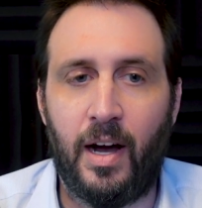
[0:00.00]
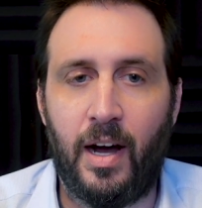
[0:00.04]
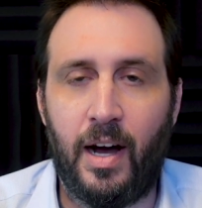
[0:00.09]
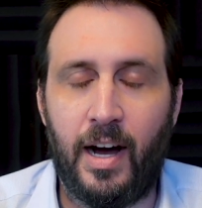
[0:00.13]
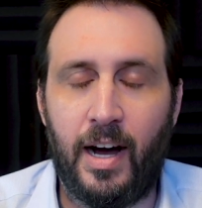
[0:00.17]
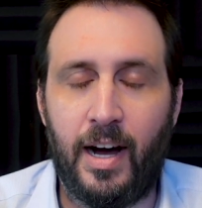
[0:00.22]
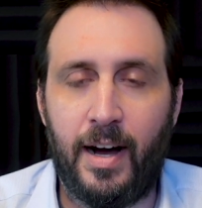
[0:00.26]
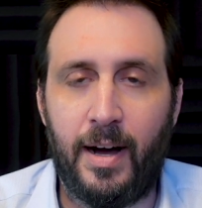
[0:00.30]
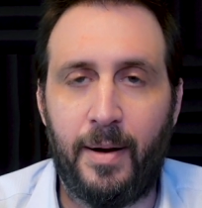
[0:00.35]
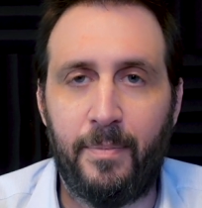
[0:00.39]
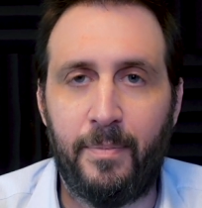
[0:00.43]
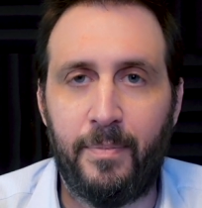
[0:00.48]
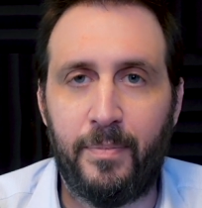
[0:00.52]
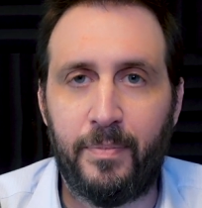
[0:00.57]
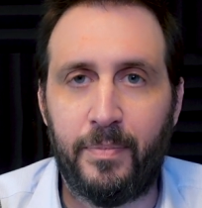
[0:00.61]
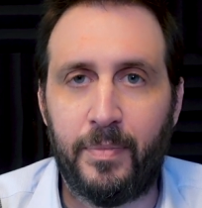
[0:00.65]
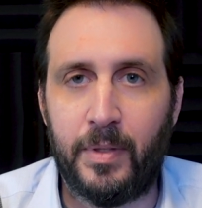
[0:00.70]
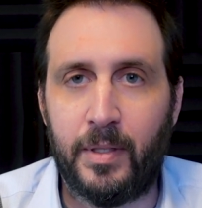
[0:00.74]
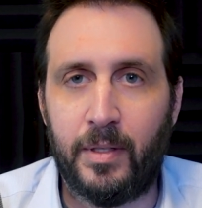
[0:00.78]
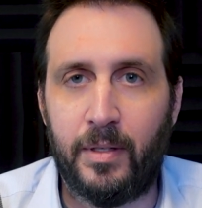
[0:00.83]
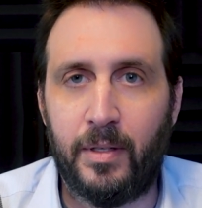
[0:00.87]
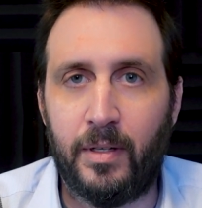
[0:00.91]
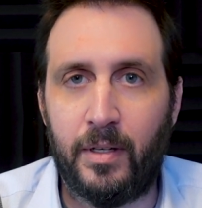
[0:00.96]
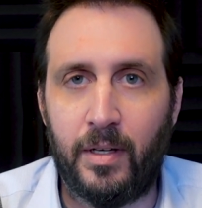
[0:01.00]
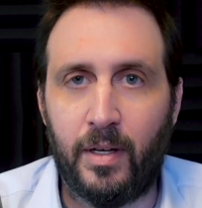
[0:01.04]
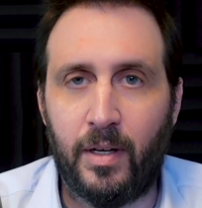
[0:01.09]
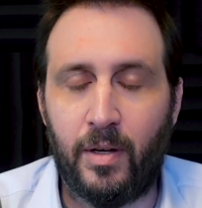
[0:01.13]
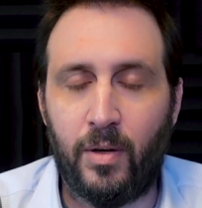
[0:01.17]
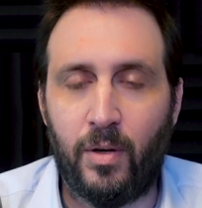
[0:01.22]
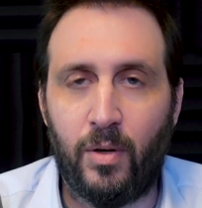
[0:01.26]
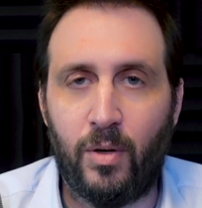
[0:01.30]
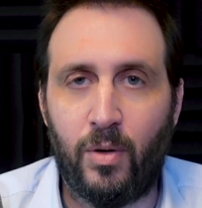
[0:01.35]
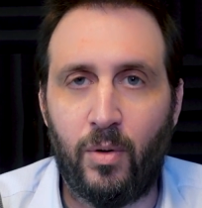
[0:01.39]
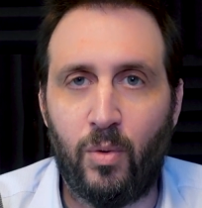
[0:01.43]

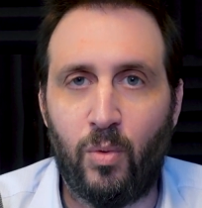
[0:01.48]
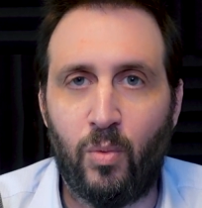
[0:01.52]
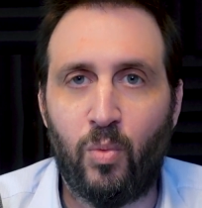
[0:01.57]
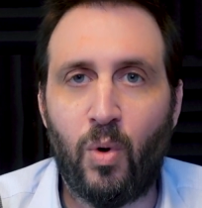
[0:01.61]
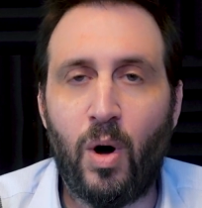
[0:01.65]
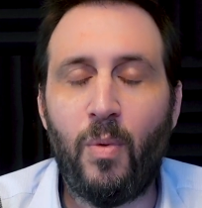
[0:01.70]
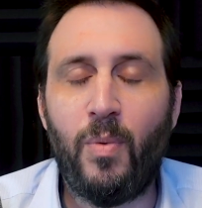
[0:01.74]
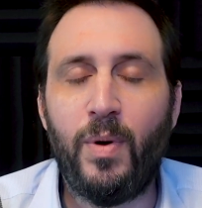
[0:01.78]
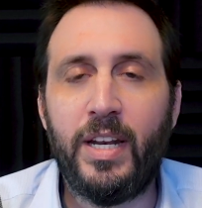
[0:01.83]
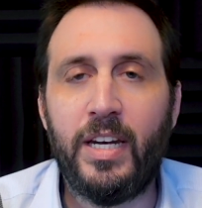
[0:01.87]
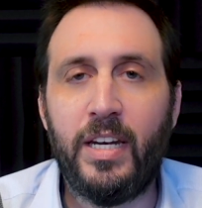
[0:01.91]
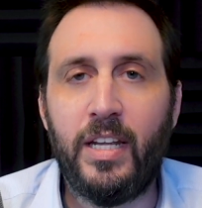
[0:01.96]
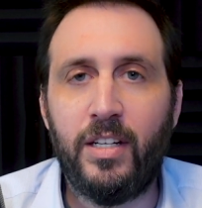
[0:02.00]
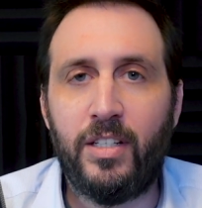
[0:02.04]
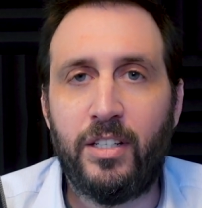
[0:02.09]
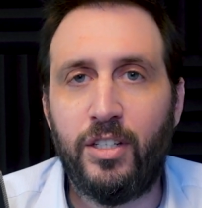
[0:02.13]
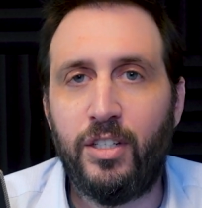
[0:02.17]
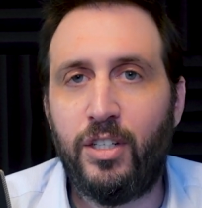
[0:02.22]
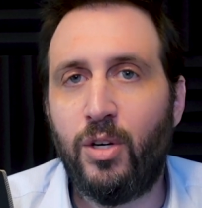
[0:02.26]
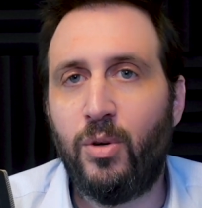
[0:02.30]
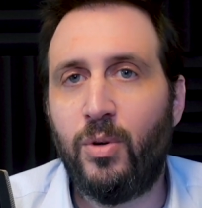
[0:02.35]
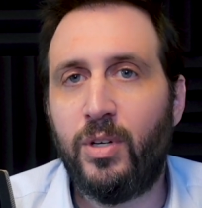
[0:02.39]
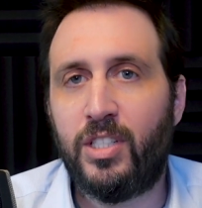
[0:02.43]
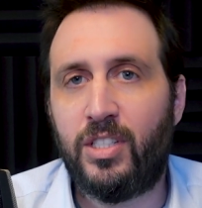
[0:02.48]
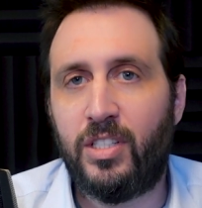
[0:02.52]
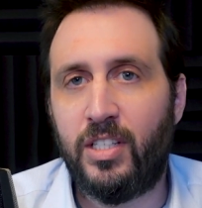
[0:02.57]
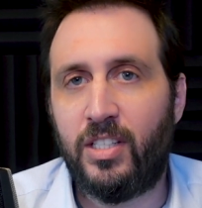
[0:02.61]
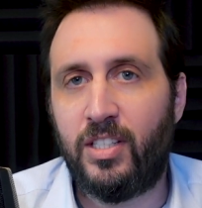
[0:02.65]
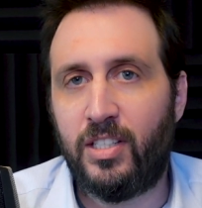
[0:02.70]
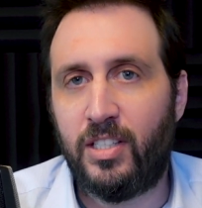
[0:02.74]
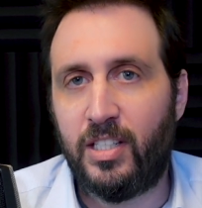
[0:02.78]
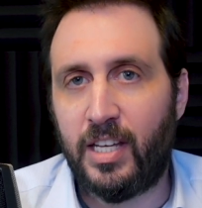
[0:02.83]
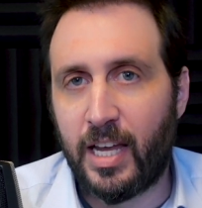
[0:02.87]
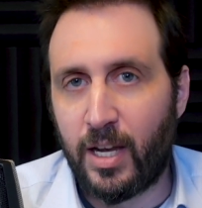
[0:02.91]
What we need to do is
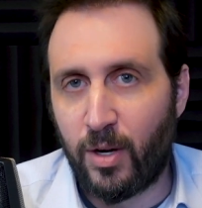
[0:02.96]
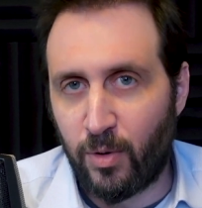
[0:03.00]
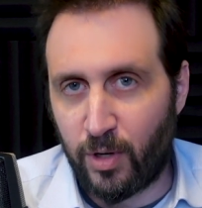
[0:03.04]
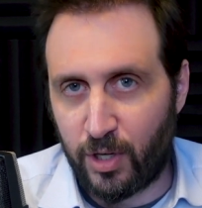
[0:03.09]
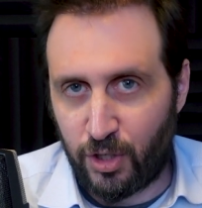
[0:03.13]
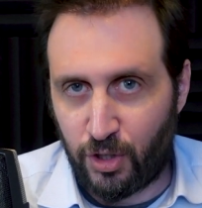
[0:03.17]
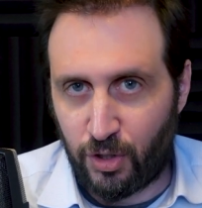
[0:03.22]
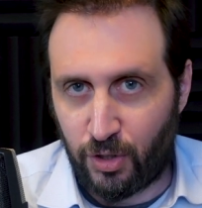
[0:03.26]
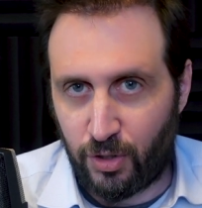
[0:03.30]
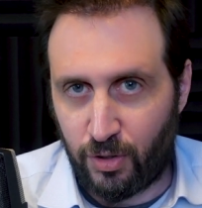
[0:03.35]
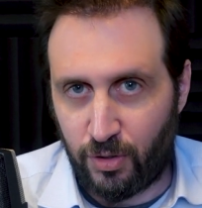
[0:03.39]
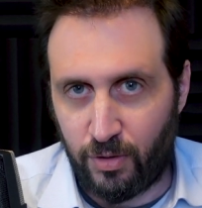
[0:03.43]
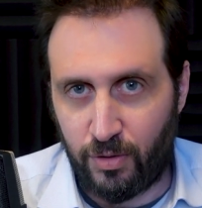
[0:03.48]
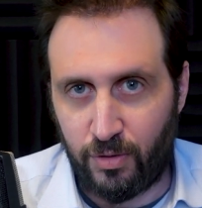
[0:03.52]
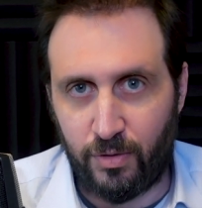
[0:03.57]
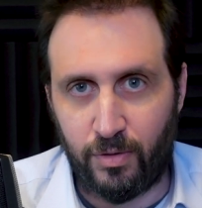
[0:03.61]
distinguish